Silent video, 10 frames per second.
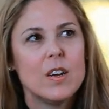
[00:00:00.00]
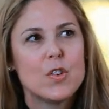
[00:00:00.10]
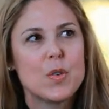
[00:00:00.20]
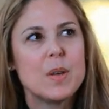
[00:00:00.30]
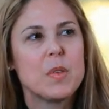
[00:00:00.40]

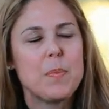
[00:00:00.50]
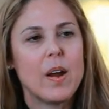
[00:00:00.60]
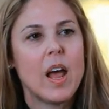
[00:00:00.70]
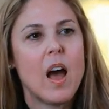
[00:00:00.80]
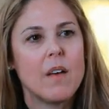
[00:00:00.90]
dreams
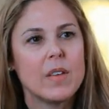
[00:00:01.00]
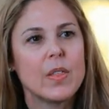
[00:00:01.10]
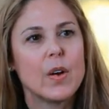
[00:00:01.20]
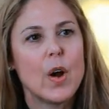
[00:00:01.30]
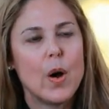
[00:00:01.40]
about
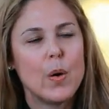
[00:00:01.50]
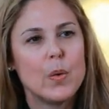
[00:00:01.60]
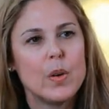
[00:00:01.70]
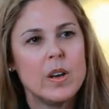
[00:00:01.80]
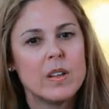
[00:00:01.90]
having their
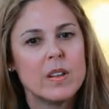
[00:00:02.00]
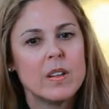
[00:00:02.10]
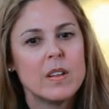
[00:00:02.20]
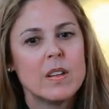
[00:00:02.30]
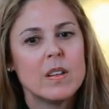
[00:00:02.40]
own
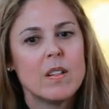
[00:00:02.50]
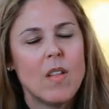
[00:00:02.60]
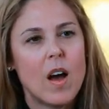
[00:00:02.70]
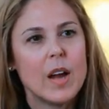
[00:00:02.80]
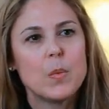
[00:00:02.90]

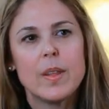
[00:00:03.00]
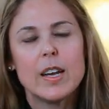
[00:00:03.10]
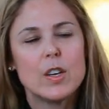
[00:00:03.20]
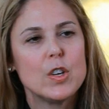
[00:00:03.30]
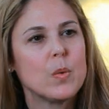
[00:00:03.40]
line where
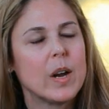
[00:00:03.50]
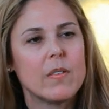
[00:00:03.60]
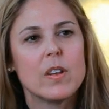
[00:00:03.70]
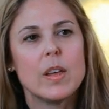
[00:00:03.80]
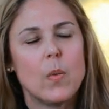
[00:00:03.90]
they could do
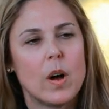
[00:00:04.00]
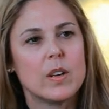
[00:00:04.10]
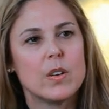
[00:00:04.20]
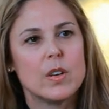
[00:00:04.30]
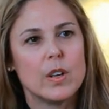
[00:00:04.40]
whatever they
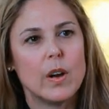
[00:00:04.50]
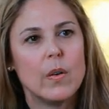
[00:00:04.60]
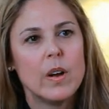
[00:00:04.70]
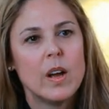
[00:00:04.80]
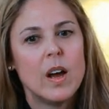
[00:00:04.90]
wanted to do.
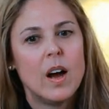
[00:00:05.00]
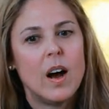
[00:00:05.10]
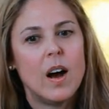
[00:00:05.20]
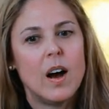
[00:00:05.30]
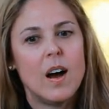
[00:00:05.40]

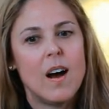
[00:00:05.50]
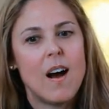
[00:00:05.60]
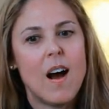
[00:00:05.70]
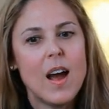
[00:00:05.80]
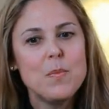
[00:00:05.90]

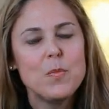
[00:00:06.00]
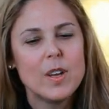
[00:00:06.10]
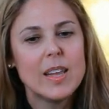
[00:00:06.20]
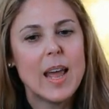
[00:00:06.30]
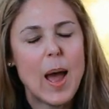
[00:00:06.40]
I'm
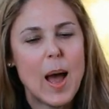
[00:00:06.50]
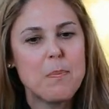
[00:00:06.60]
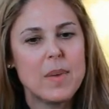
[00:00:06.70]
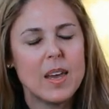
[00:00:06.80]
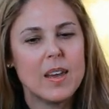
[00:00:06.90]
really
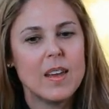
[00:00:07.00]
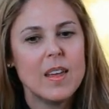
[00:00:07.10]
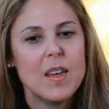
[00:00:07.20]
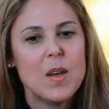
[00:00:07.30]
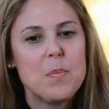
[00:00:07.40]
happy
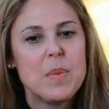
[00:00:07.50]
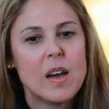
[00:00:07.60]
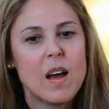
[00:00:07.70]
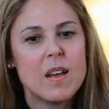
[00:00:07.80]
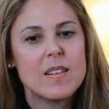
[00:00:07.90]

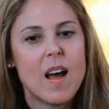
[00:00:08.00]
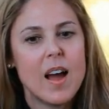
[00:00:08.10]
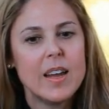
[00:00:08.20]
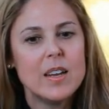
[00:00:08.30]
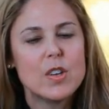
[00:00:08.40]
because
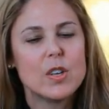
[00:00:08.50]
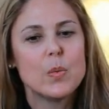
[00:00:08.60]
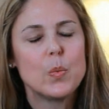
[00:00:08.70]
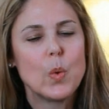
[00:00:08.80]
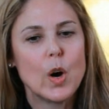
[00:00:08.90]
I get
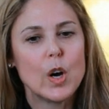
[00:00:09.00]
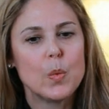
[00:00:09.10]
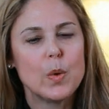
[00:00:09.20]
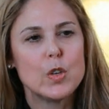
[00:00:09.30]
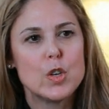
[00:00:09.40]
to work
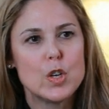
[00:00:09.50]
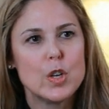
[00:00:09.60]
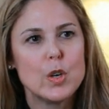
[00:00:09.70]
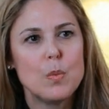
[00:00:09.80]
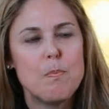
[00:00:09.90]
with
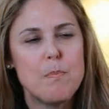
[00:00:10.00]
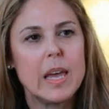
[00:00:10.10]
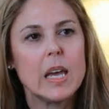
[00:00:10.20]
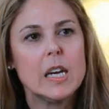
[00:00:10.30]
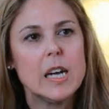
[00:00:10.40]
two
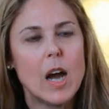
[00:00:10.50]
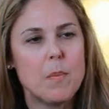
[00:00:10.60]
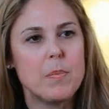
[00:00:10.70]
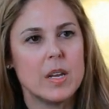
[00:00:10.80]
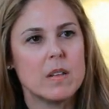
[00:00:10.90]
big
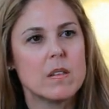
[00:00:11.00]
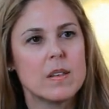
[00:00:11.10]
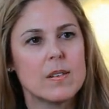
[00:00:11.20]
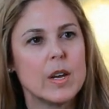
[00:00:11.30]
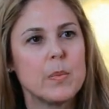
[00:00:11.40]
companies,
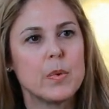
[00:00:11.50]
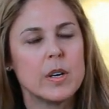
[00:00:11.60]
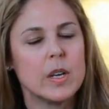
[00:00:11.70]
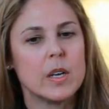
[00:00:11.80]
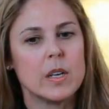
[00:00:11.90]
Liz
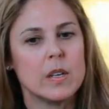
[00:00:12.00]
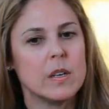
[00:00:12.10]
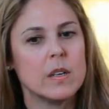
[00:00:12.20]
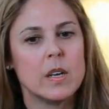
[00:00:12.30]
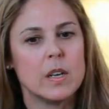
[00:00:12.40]
Claiborne
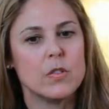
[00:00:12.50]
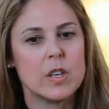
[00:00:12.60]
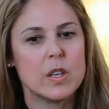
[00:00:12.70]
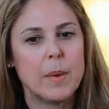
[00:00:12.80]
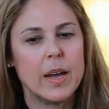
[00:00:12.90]
and
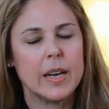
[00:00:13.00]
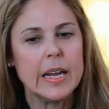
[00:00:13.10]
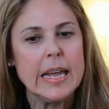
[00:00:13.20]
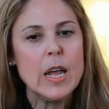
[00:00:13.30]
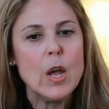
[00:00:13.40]
JCPenney.